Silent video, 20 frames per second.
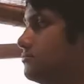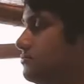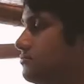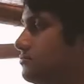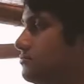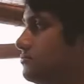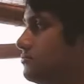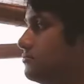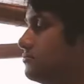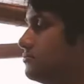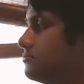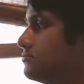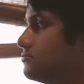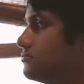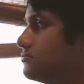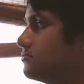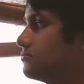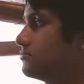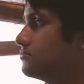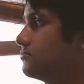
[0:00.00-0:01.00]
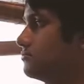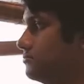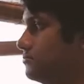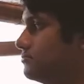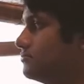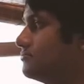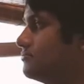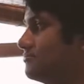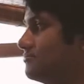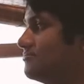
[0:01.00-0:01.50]

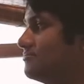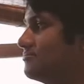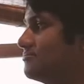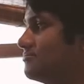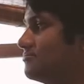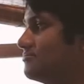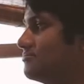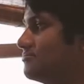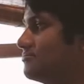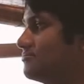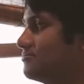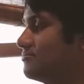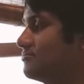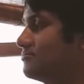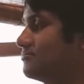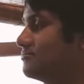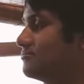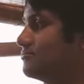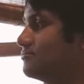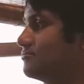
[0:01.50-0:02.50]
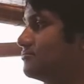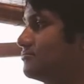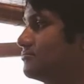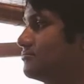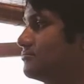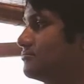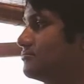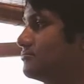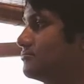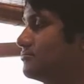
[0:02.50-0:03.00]

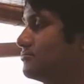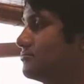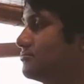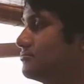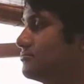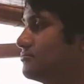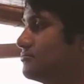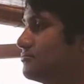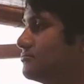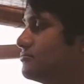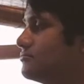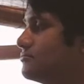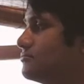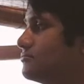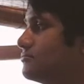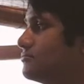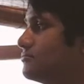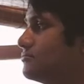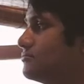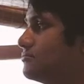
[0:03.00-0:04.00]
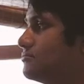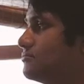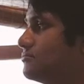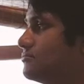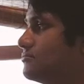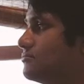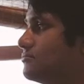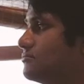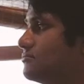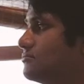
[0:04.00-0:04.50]

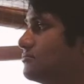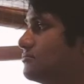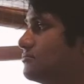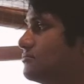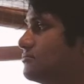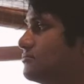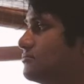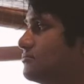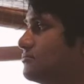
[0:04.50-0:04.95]
(not speaking)